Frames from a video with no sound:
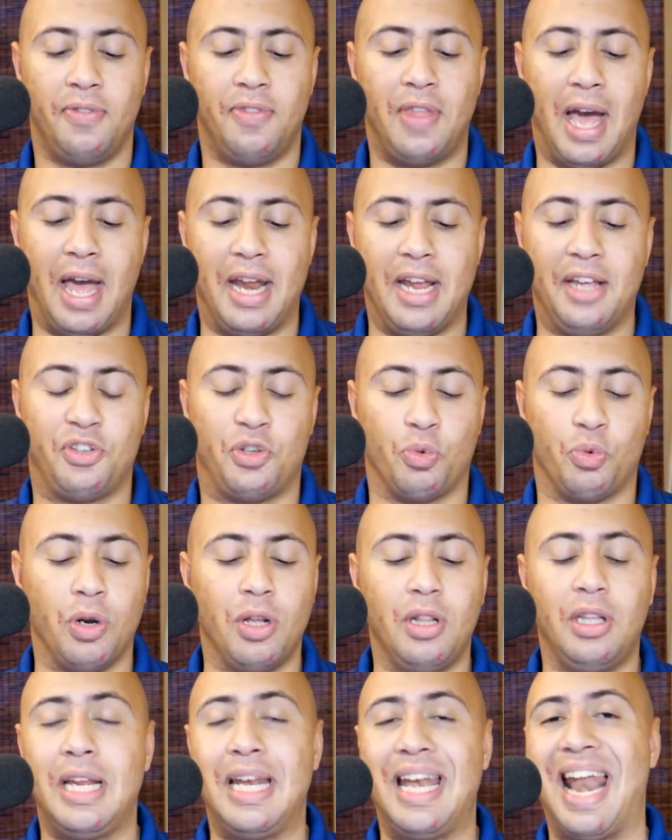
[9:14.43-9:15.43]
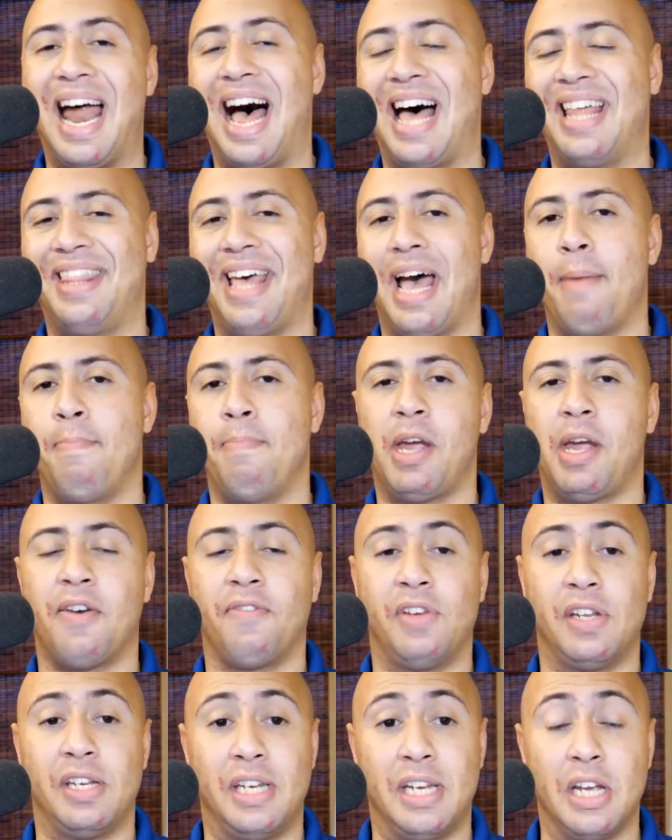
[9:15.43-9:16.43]
that it's really not that big
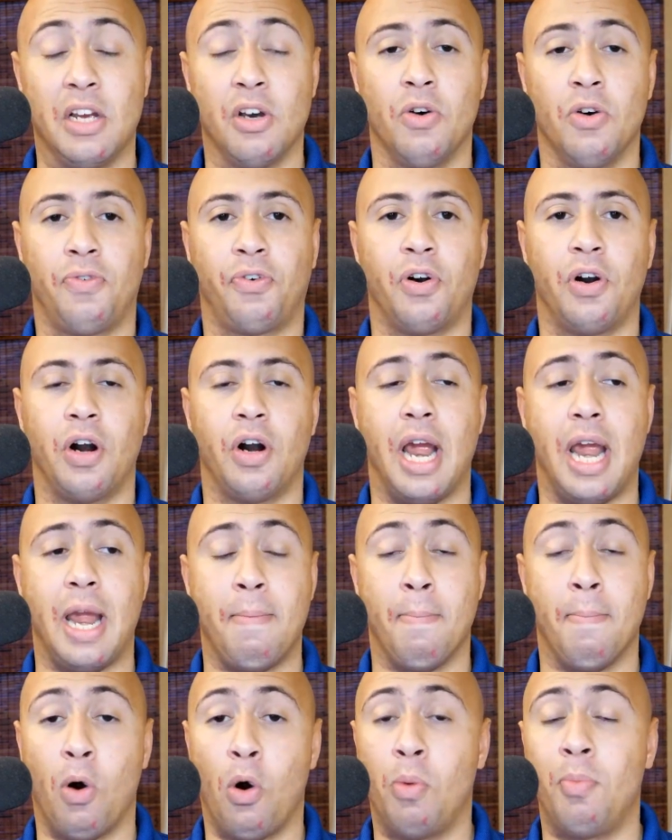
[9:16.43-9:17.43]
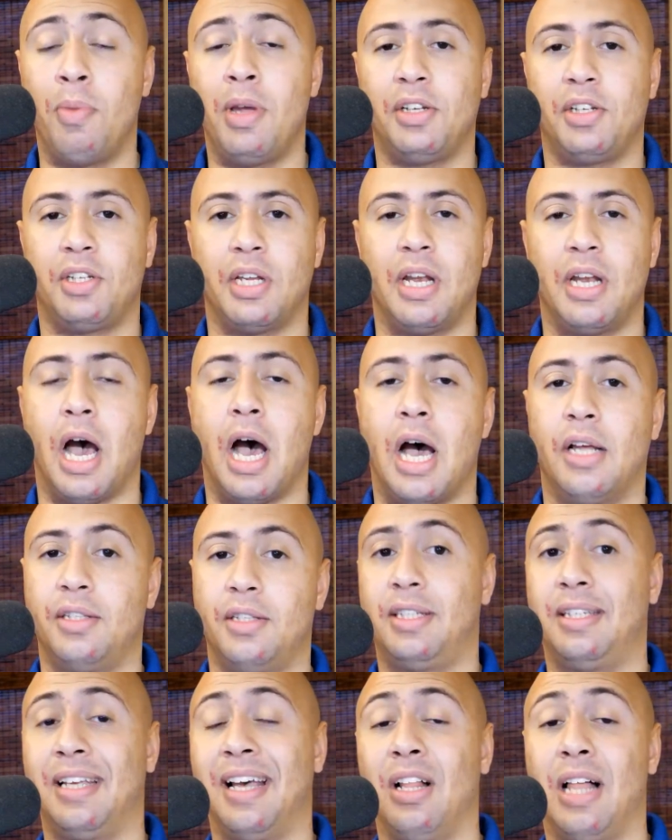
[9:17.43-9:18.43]
of a deal for a moment to not
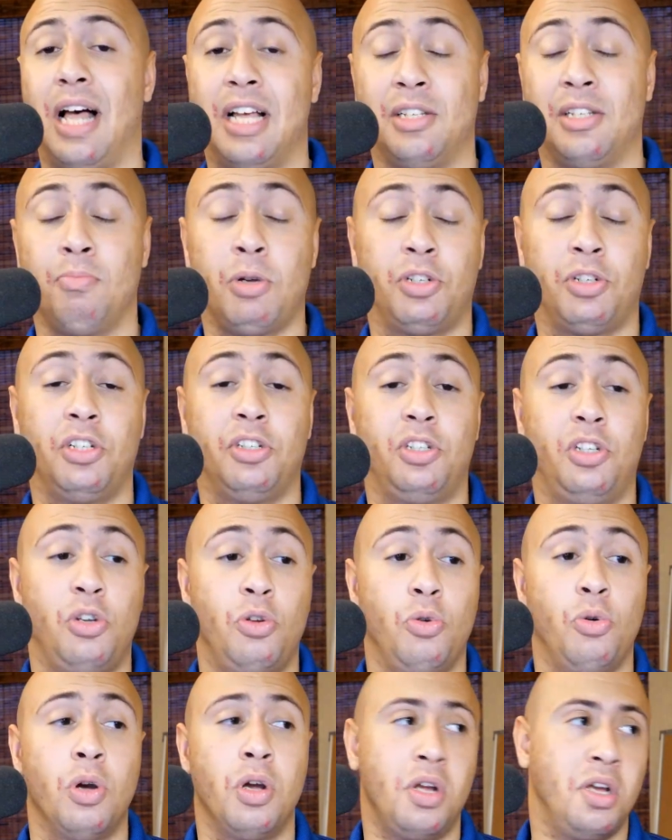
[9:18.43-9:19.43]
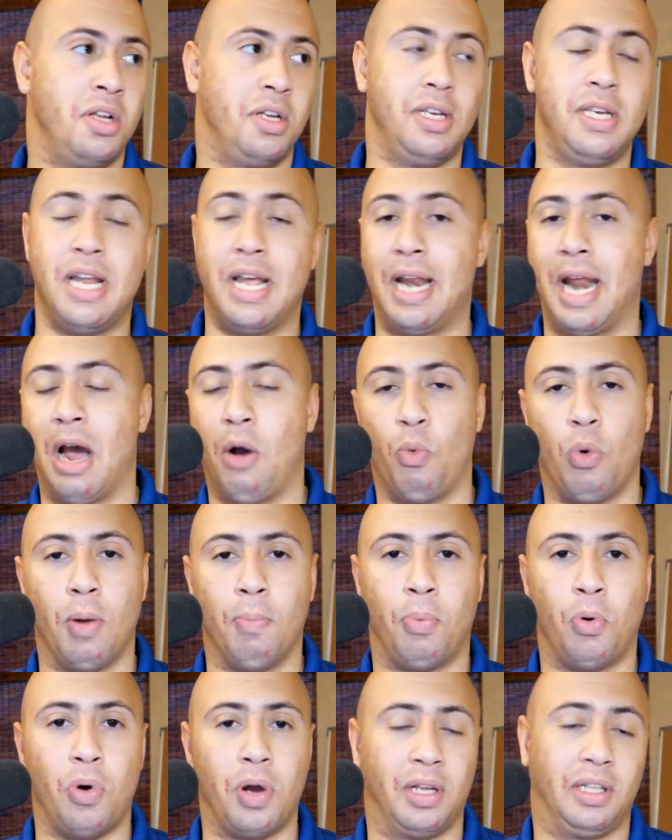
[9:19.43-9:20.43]
sell as much as you did at
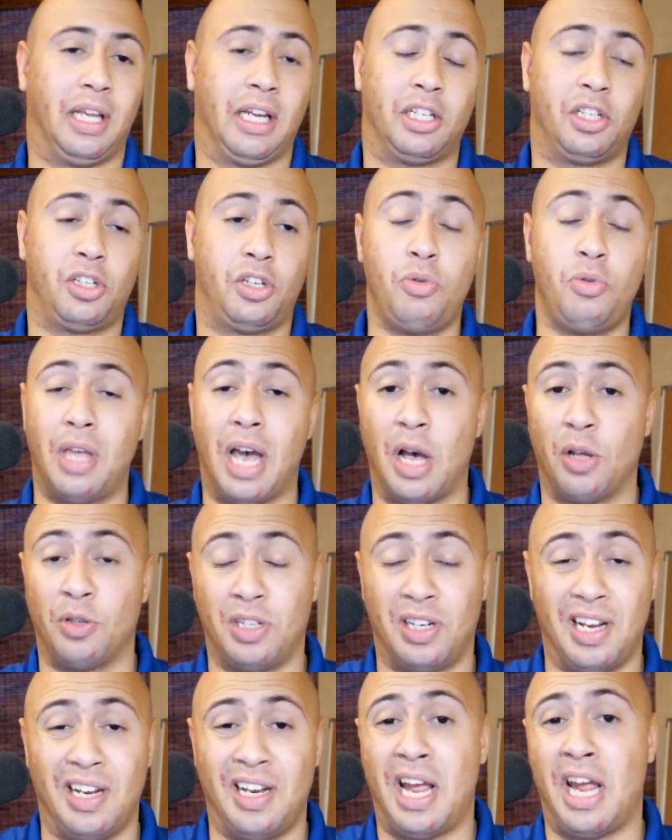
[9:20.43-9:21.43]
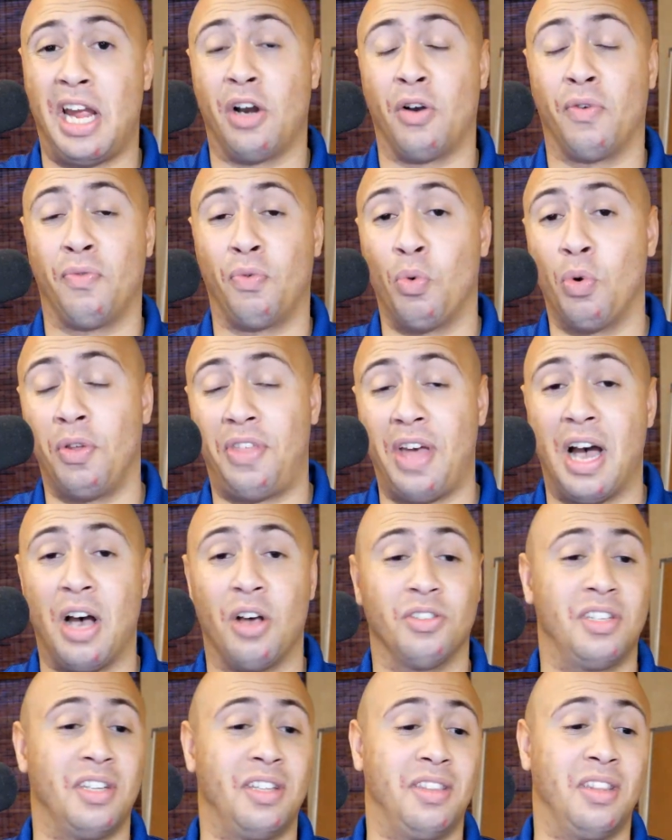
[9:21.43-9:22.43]
one point, like 2,000 a day or
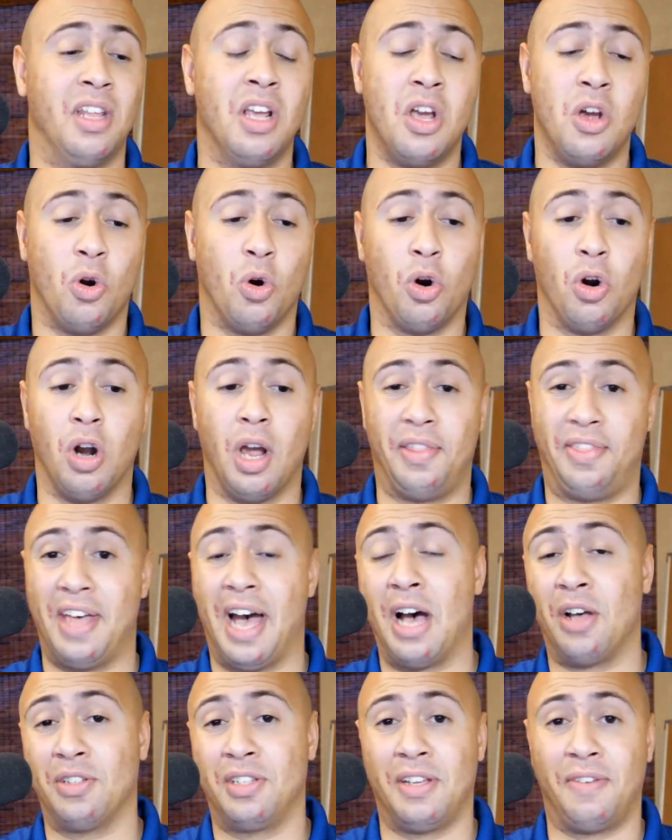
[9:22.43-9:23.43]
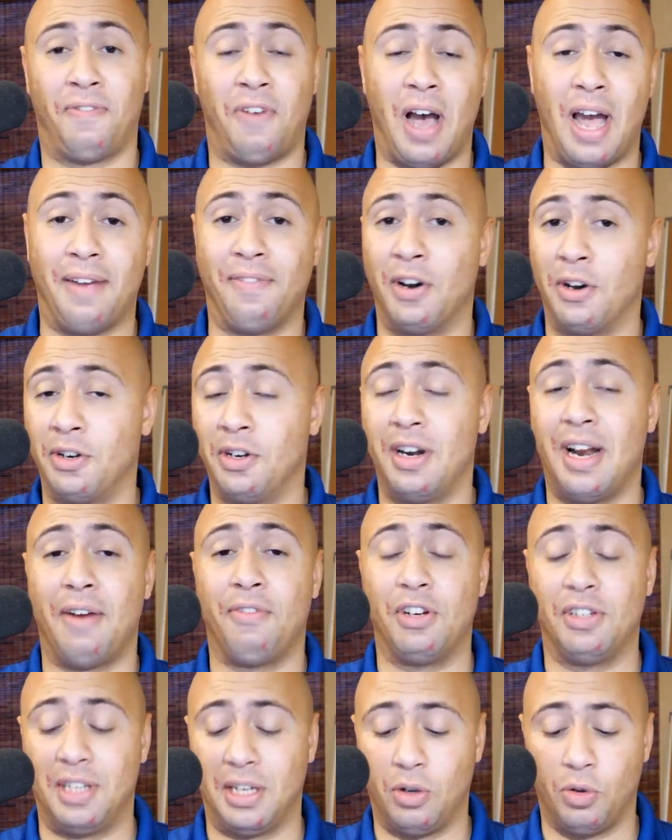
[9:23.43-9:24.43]
4,000 or 1,500
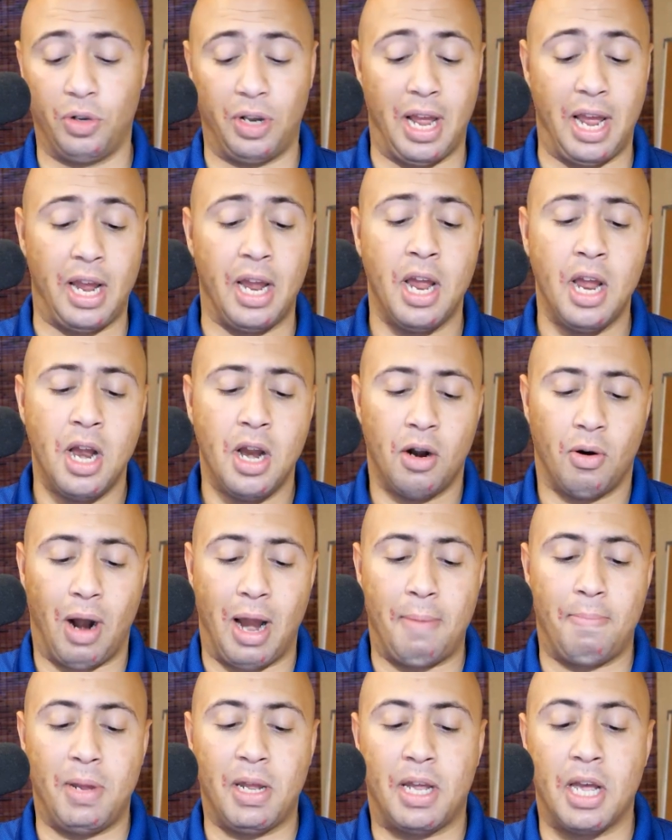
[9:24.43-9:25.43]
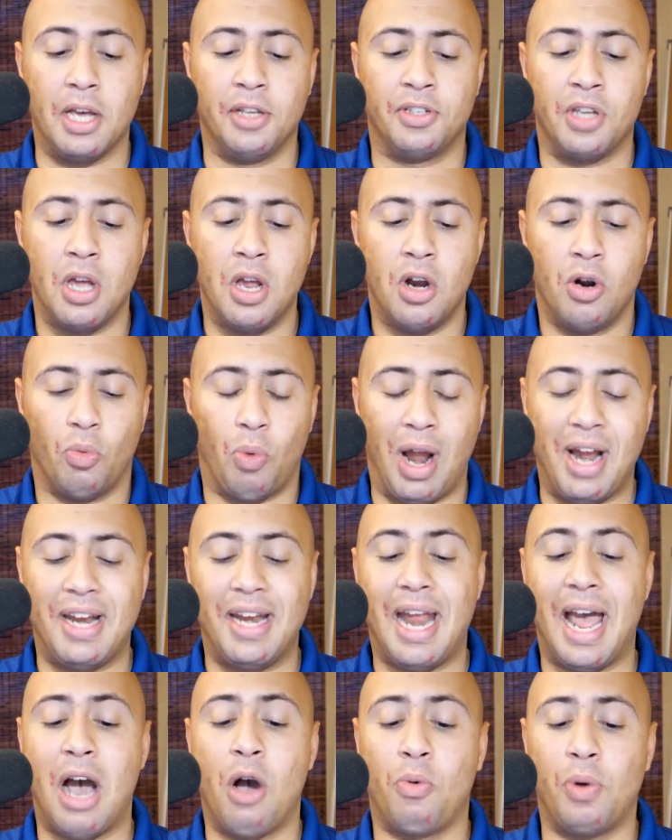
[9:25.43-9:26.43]
every single day, right? Because right
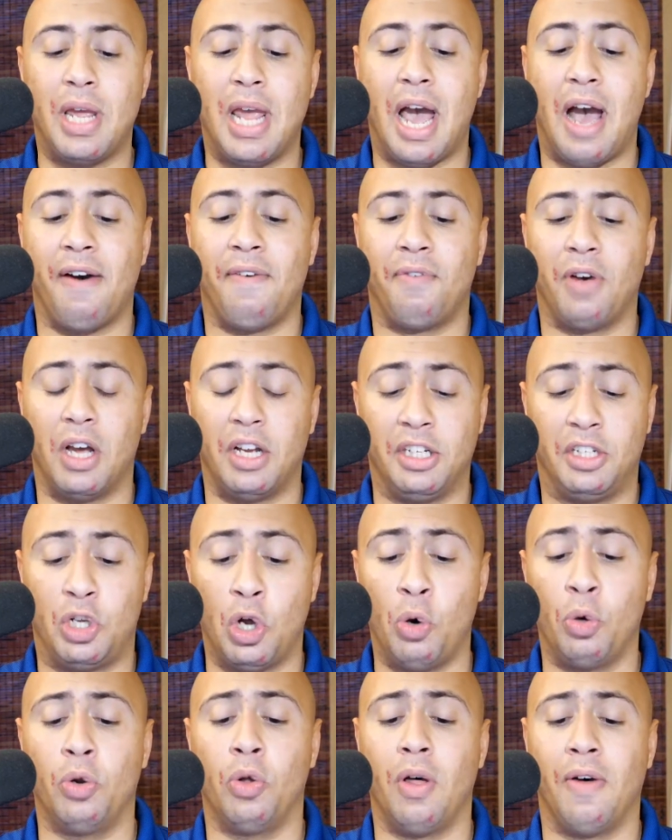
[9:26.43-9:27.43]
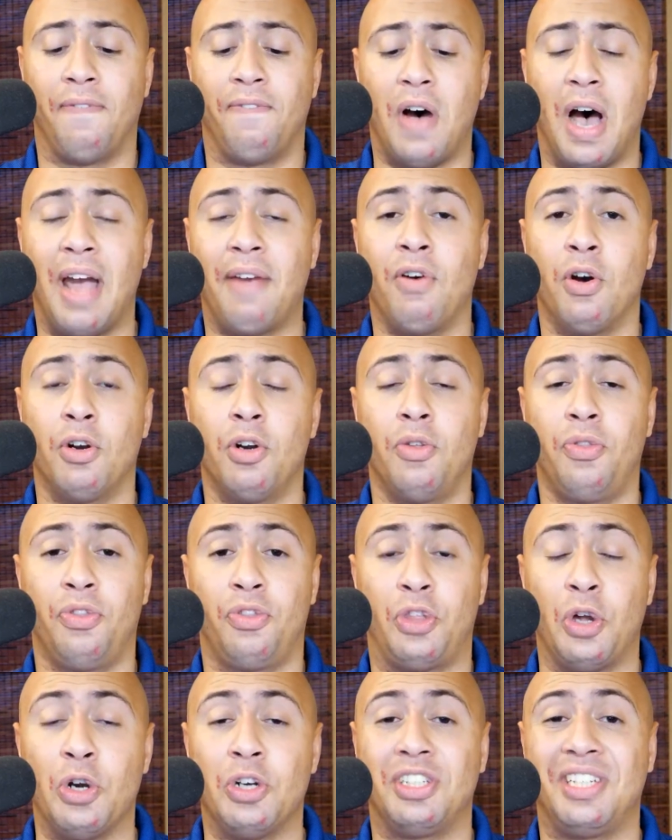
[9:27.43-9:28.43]
now we have a total of
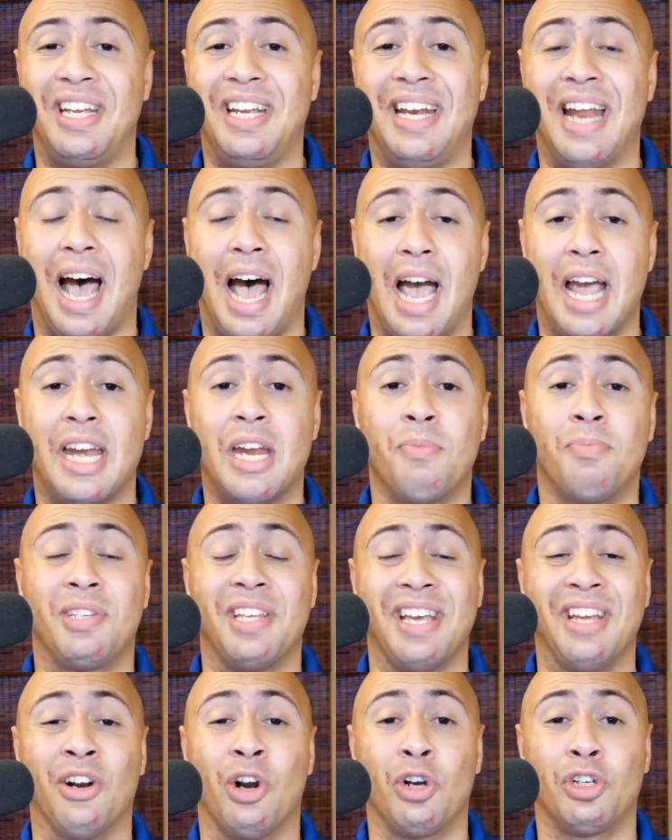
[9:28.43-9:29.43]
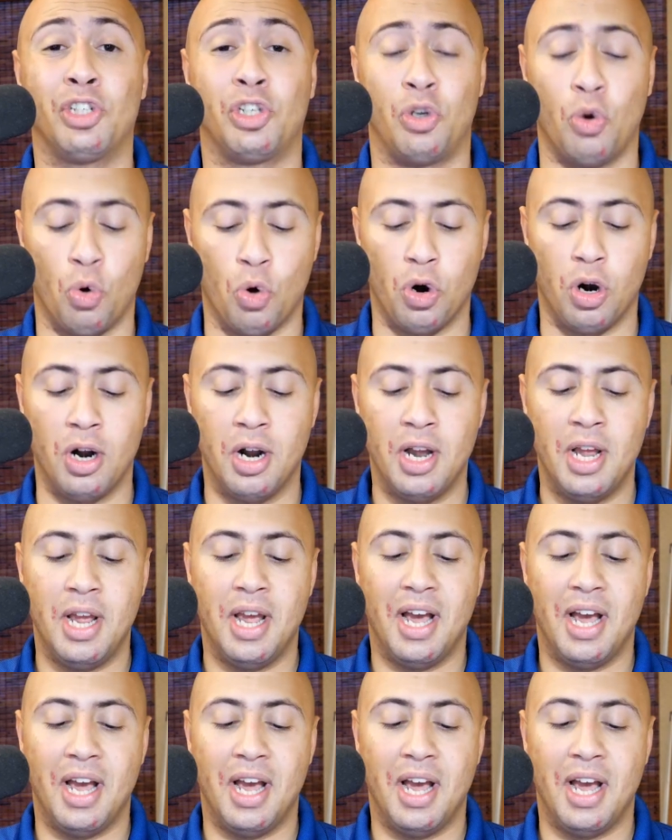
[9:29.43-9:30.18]
513 items in our store,